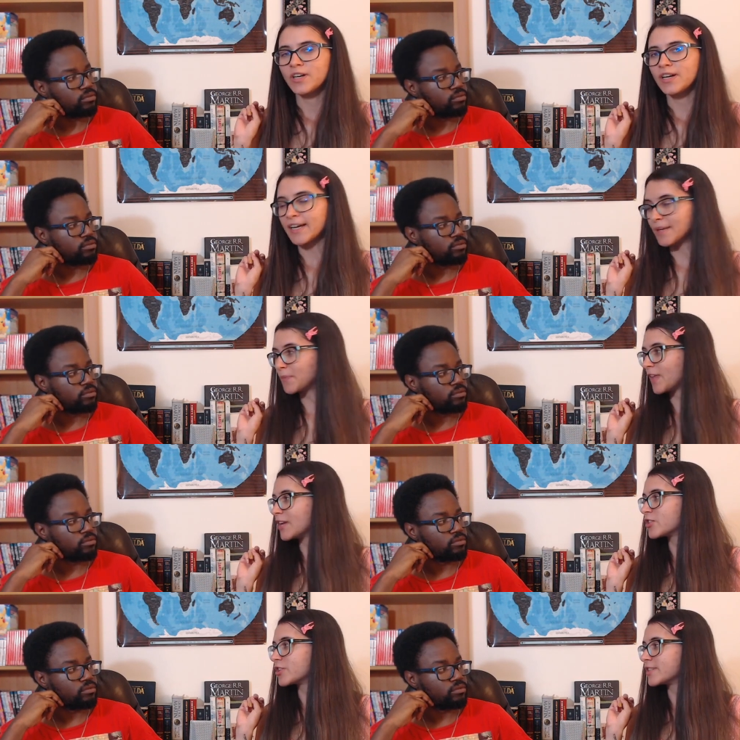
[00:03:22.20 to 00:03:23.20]

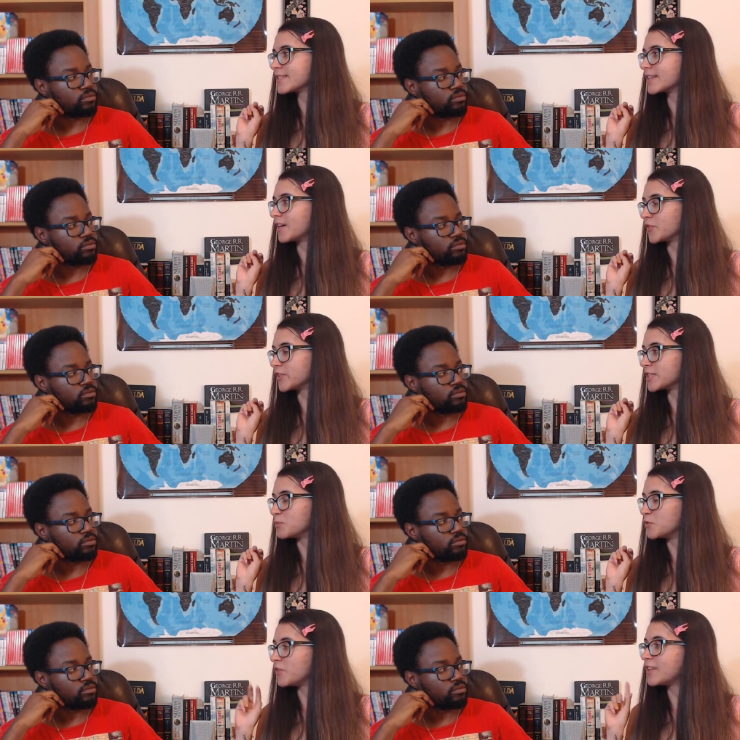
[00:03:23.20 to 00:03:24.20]
Speaker 1: adaptations of this
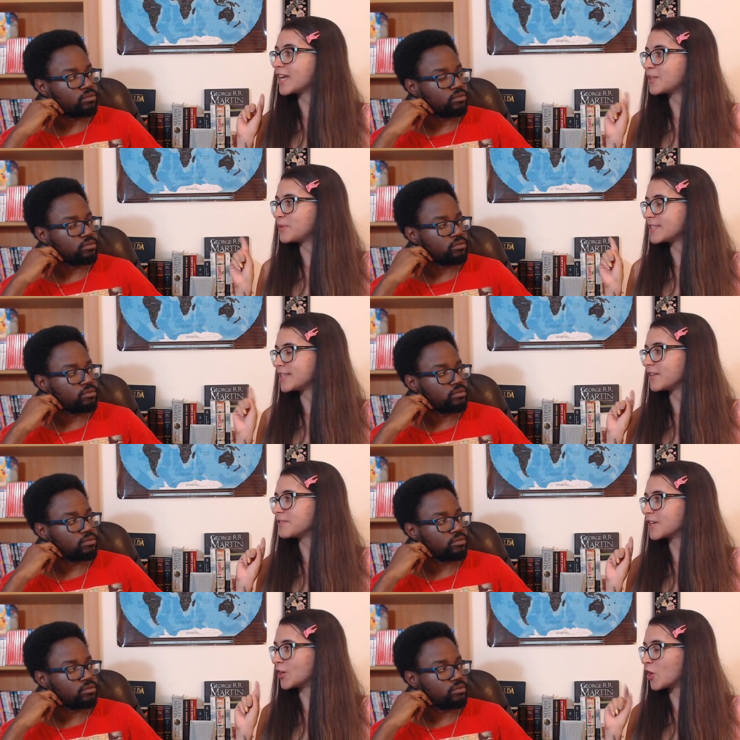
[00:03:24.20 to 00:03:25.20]
movie that received
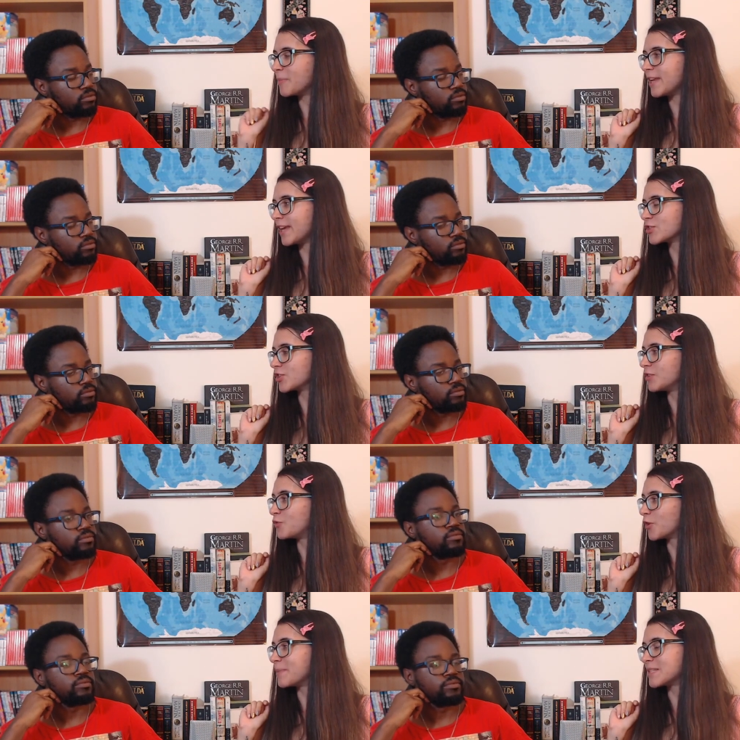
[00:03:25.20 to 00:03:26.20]
a nomination
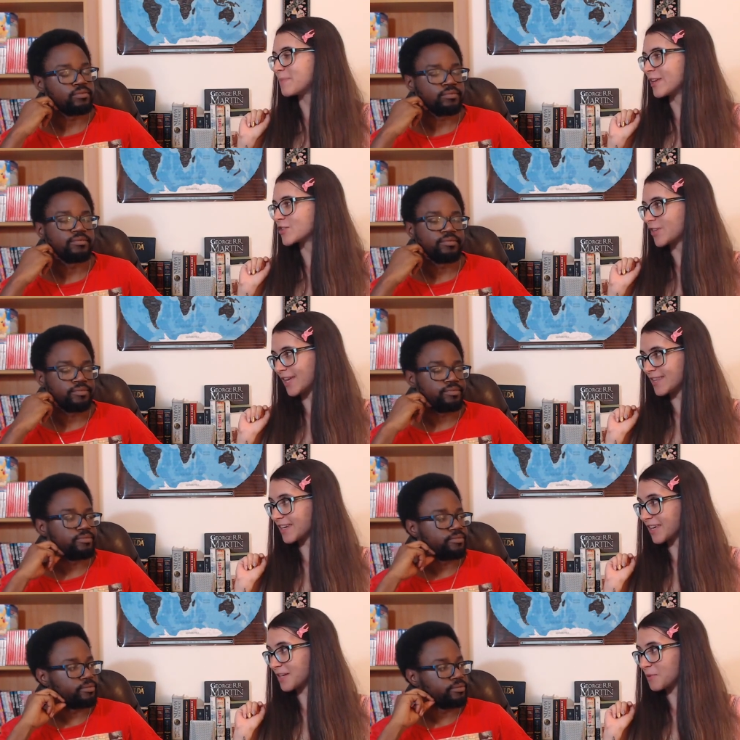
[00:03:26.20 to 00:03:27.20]
for Best Picture at the
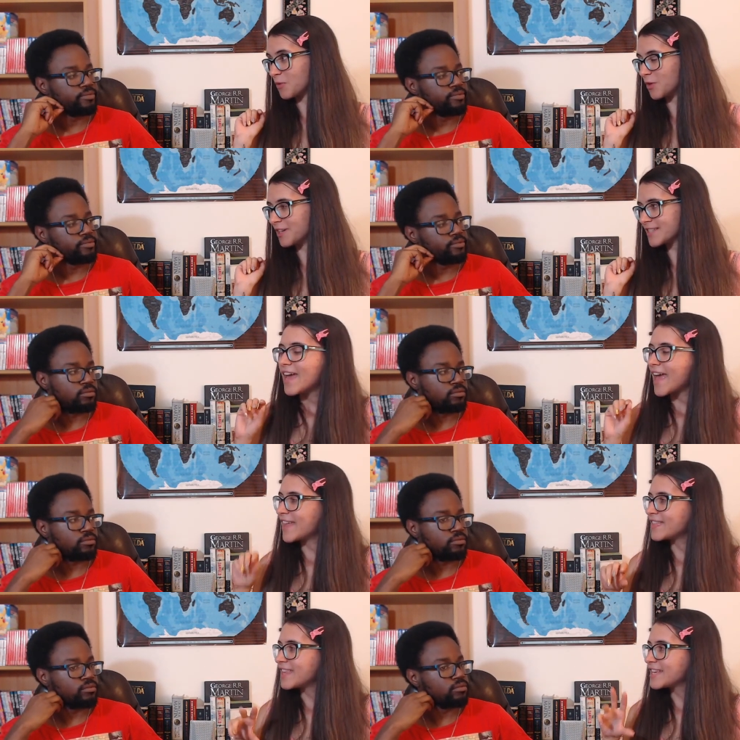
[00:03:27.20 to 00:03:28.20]
Academy Awards.
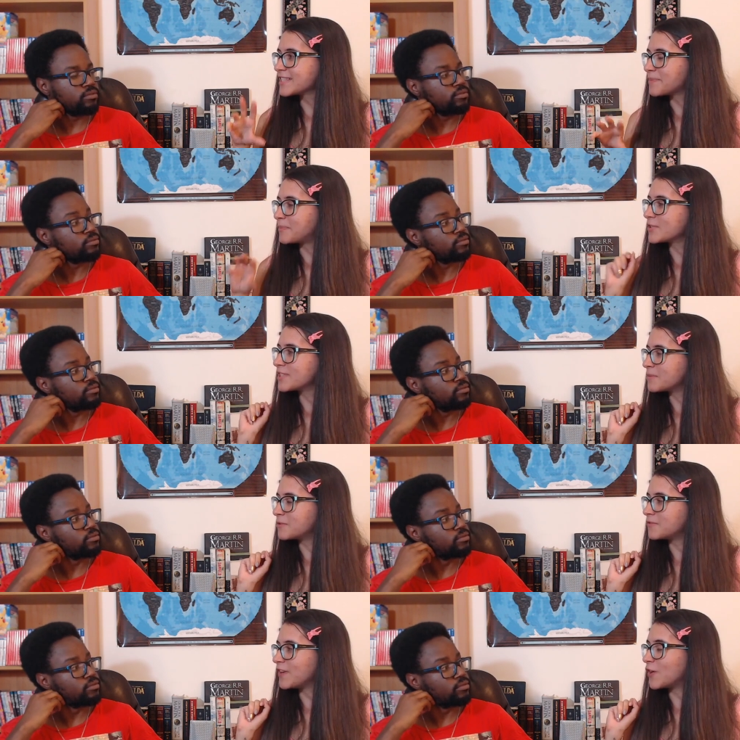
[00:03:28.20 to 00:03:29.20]
And this puts the
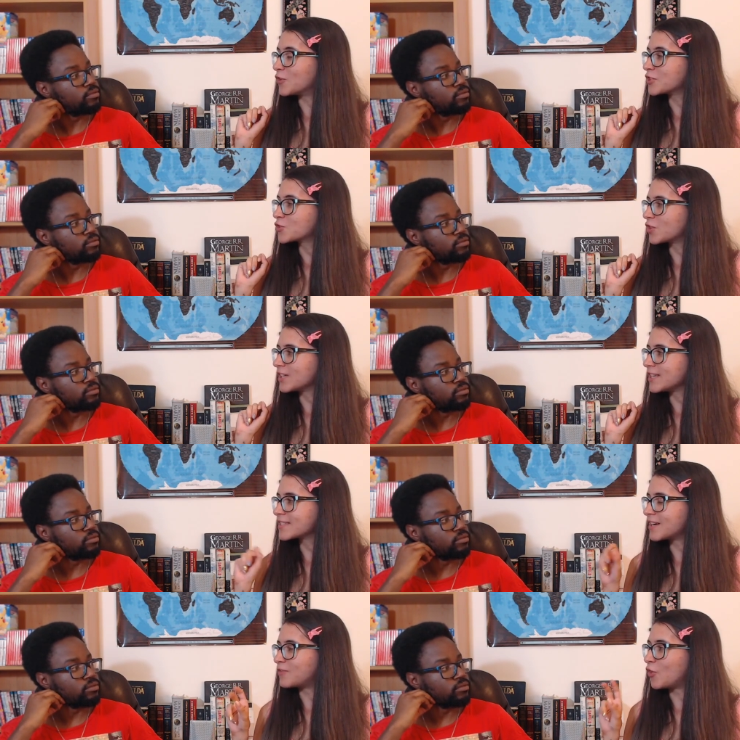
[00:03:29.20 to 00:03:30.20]
movie on a short list
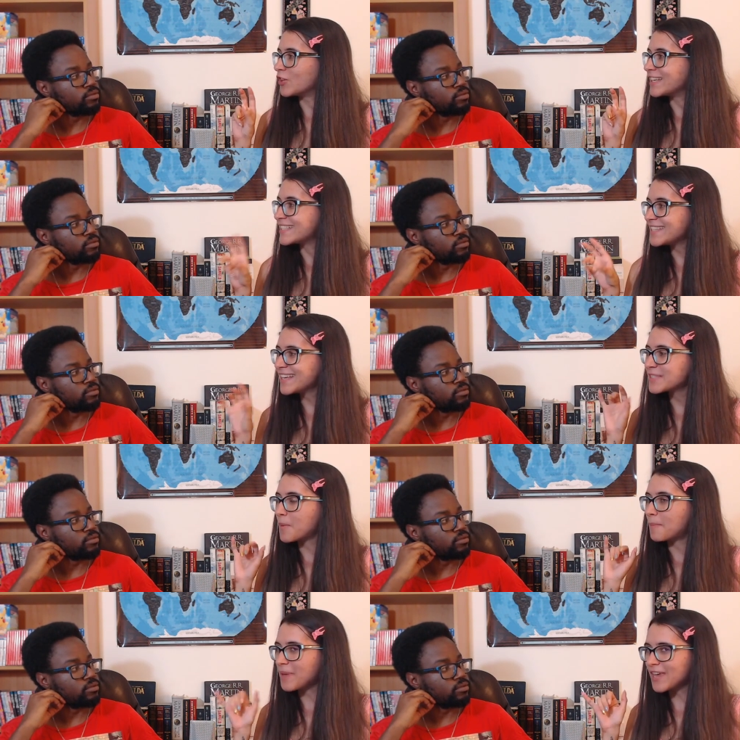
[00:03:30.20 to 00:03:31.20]
of only six
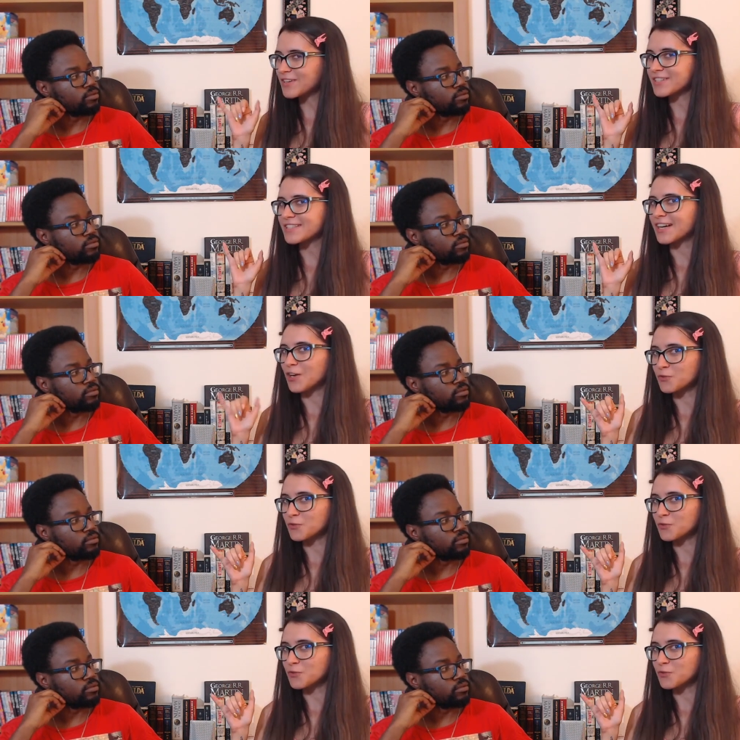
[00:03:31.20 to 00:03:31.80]
pairs of